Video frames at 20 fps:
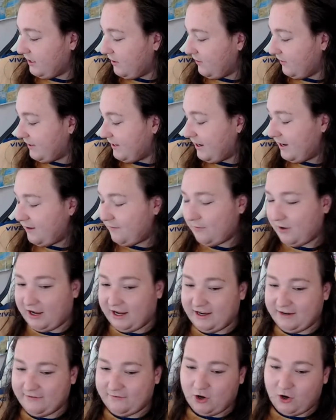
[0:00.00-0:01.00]
a game
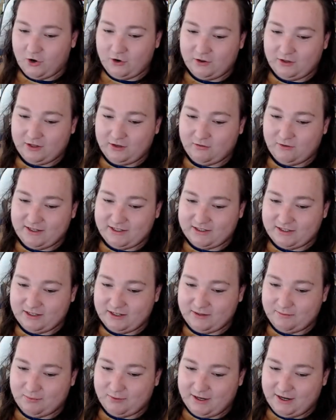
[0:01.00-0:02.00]
I only recently
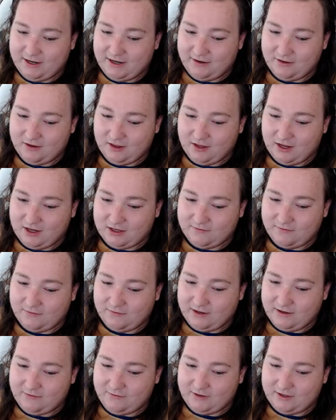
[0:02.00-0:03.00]
played in the last
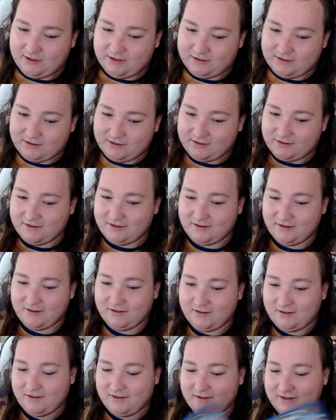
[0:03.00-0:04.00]
5 years.
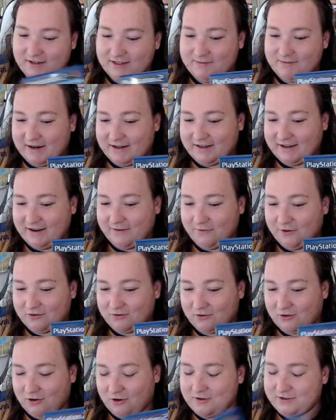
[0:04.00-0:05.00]
SmackDown vs.
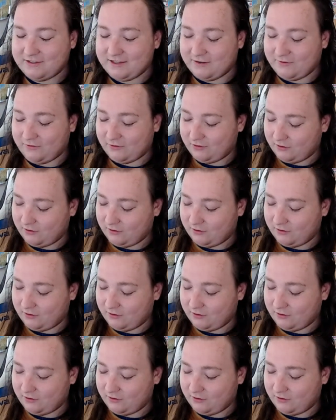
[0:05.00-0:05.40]
Raw 07.